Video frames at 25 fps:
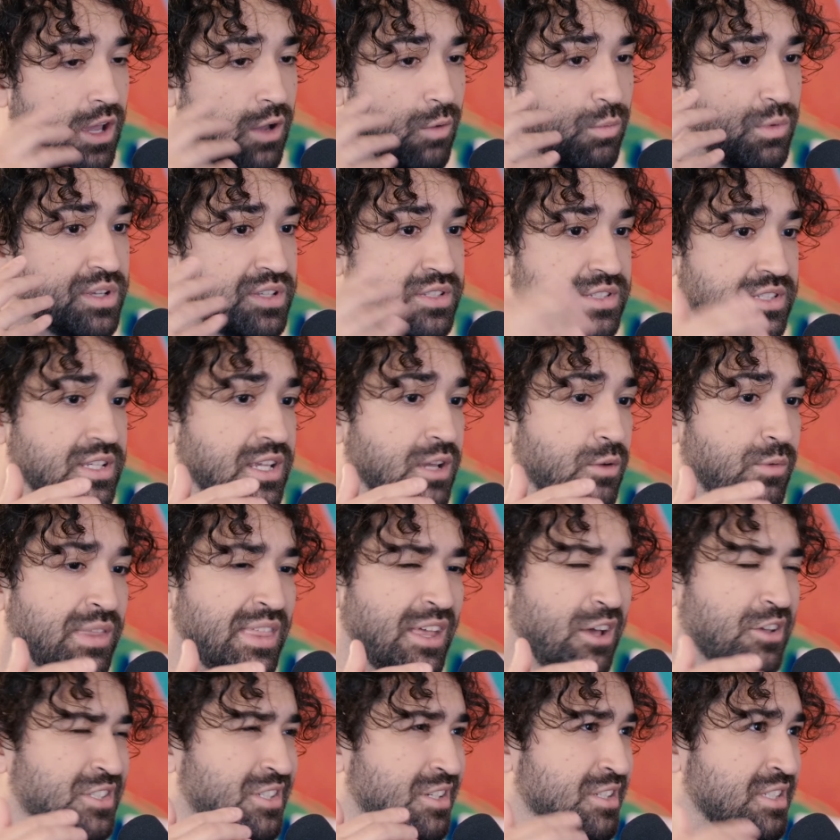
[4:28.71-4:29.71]
We see it with
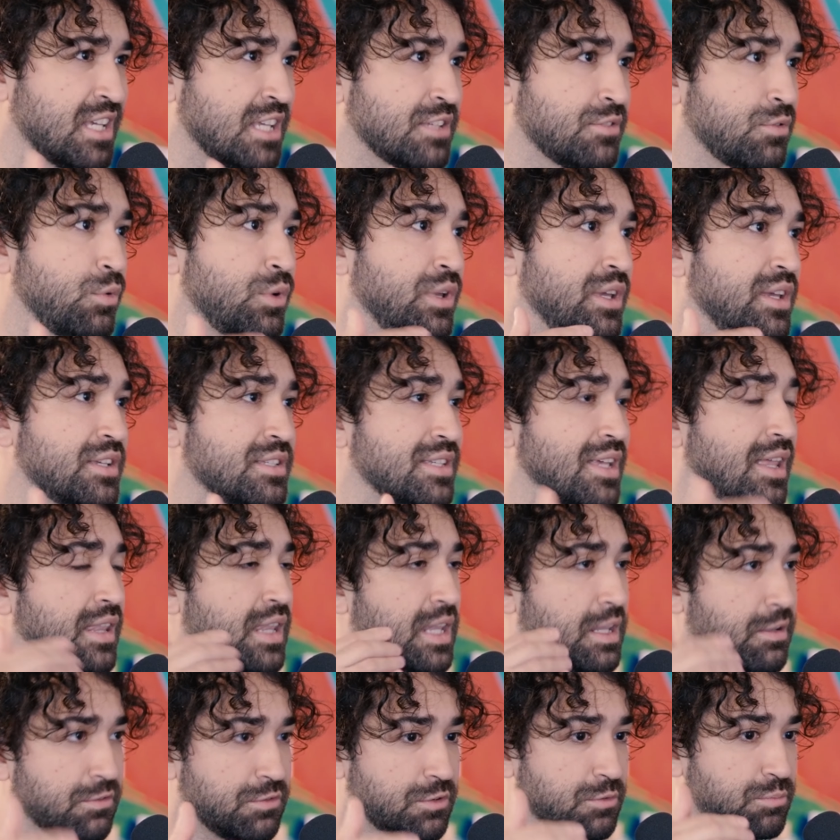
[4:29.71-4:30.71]
how successful he is at
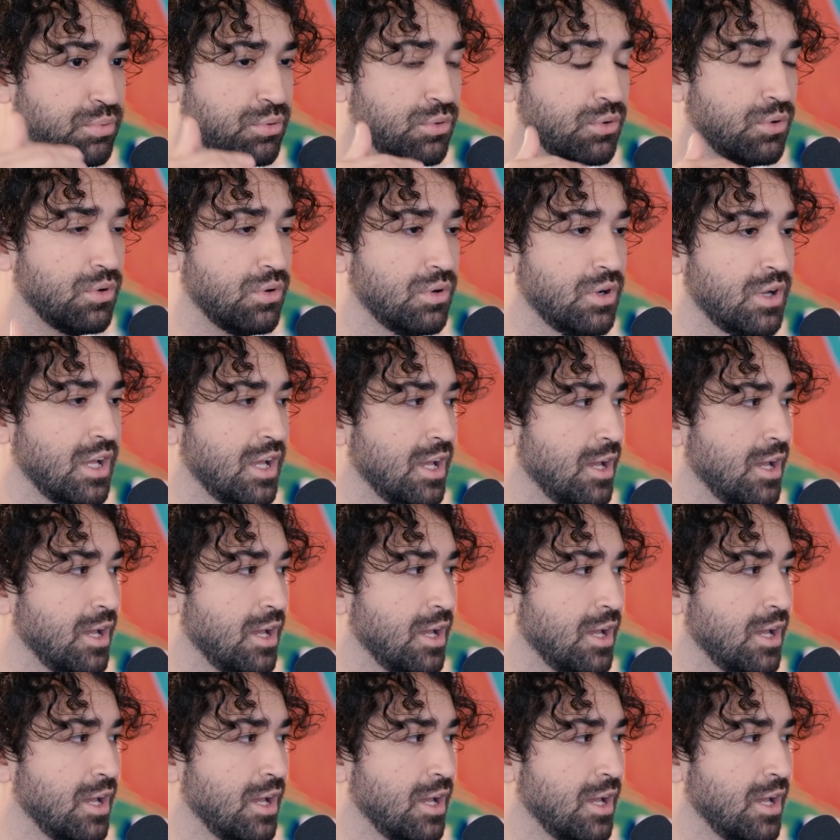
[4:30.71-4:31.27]
Liverpool.